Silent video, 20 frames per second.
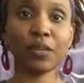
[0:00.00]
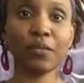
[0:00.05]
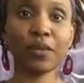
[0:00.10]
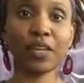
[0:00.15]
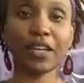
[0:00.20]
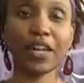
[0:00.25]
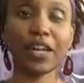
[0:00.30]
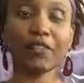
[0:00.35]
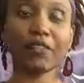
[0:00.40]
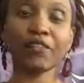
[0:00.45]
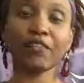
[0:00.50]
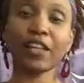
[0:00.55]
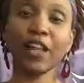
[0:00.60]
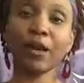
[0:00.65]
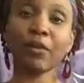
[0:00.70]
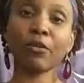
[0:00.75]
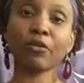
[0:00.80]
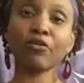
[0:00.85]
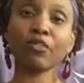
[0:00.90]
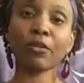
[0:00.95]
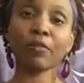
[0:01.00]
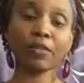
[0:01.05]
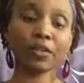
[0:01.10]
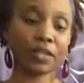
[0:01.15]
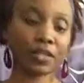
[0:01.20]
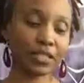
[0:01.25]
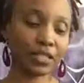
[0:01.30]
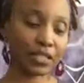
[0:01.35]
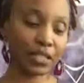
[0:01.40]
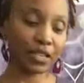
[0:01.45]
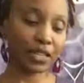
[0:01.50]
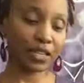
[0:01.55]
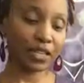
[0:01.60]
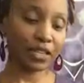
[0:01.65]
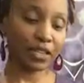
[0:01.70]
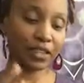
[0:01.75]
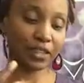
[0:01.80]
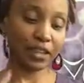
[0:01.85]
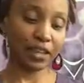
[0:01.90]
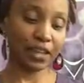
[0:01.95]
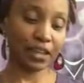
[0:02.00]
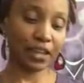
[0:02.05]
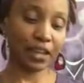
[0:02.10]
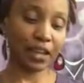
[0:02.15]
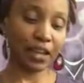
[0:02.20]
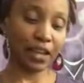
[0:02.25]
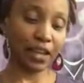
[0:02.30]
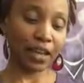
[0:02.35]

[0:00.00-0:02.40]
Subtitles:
that have flower remedies in it that